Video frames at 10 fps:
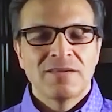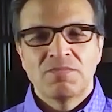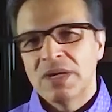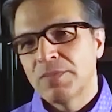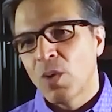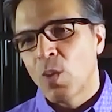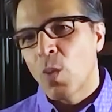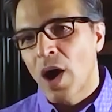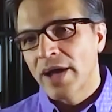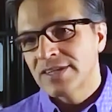People
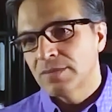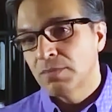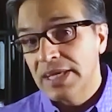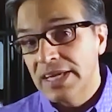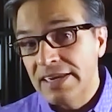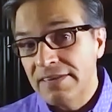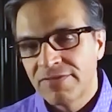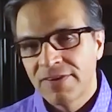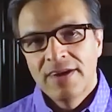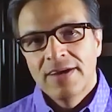want to
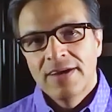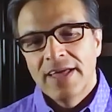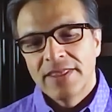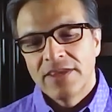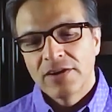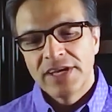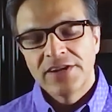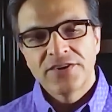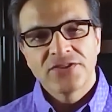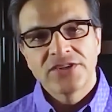believe that their
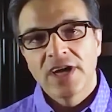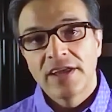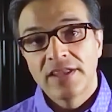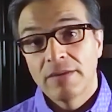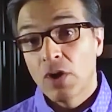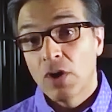leaders are telling them the